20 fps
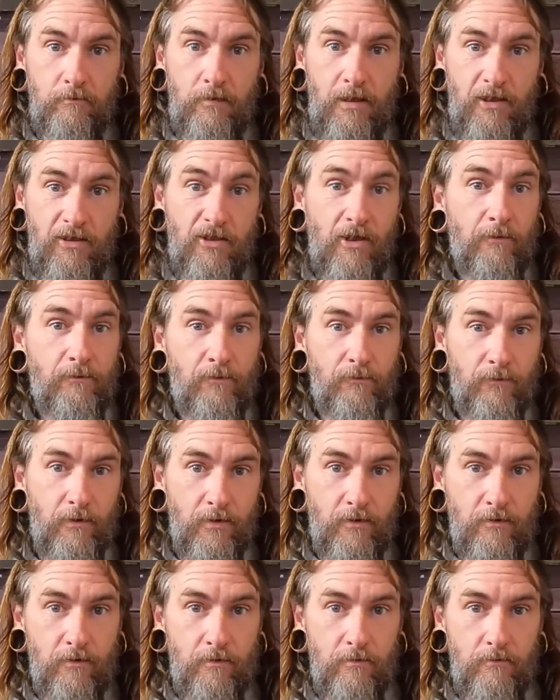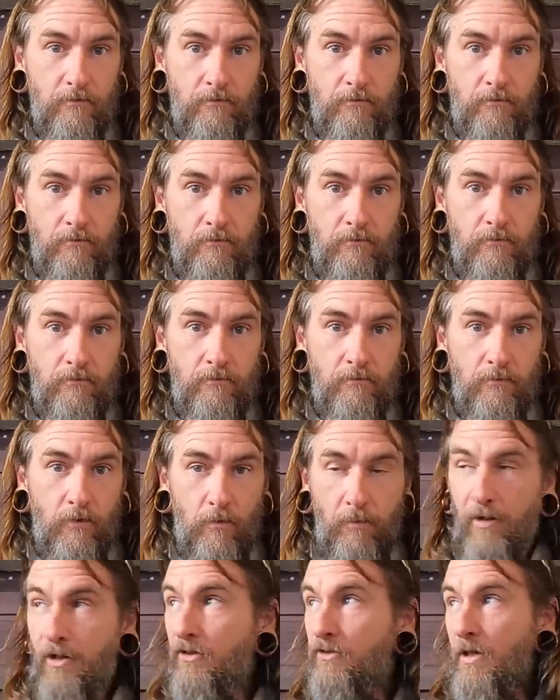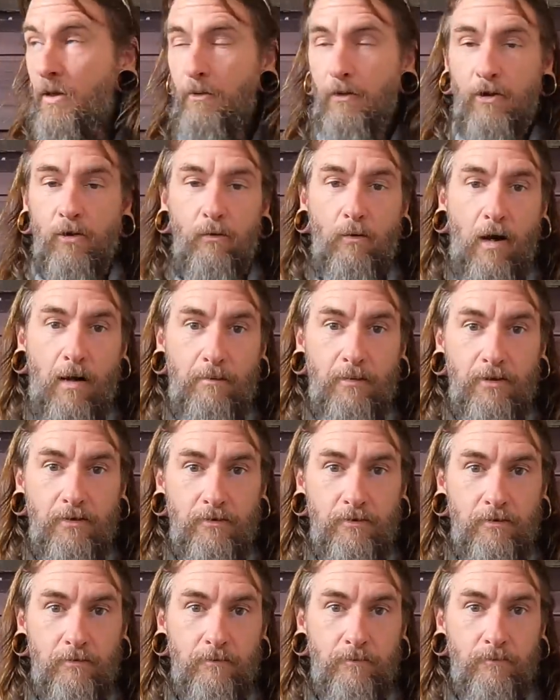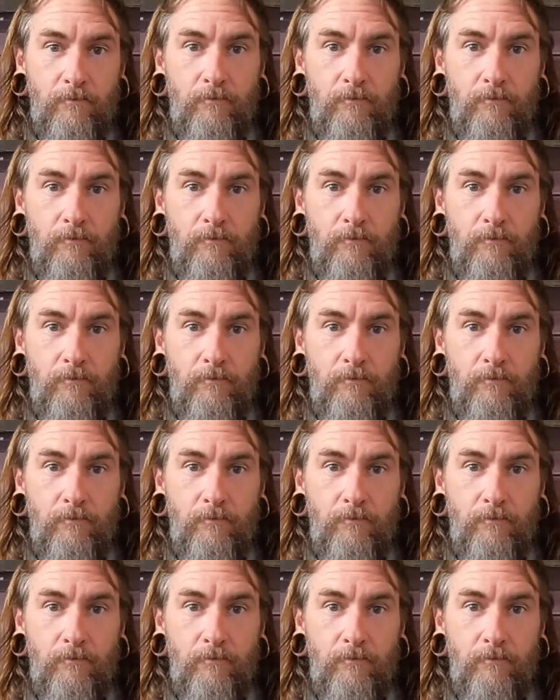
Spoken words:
in self-defense or because they were going to rob us.